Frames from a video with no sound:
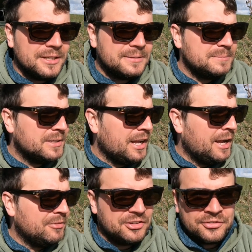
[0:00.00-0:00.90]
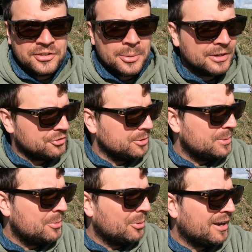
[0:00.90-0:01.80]
it, this is for you, Andrew,
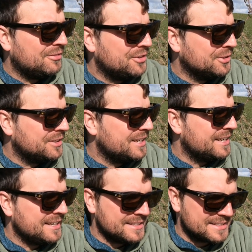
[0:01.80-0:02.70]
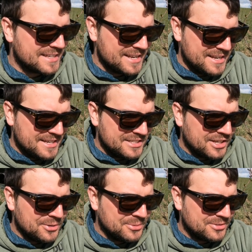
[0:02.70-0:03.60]
what I've done is
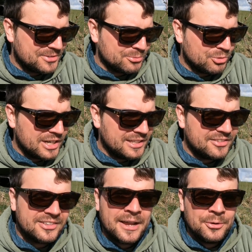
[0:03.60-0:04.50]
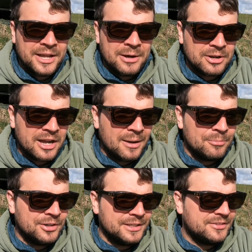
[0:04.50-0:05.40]
used really scaled down
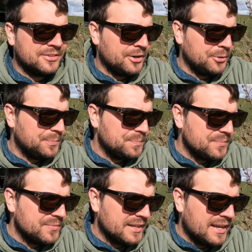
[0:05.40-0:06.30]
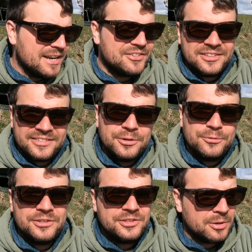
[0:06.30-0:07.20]
carp rigs. So actually still
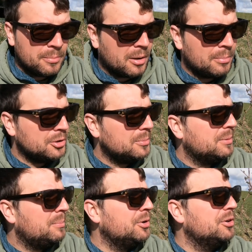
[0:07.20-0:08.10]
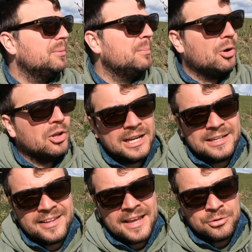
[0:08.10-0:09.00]
fishing a pop-up, but more like
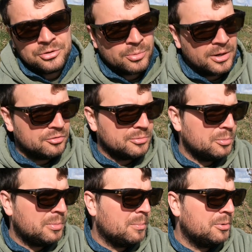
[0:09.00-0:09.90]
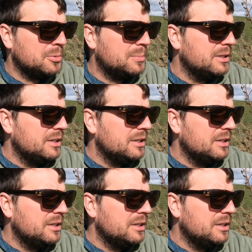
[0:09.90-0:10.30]
a 10 or a 12mm pop-up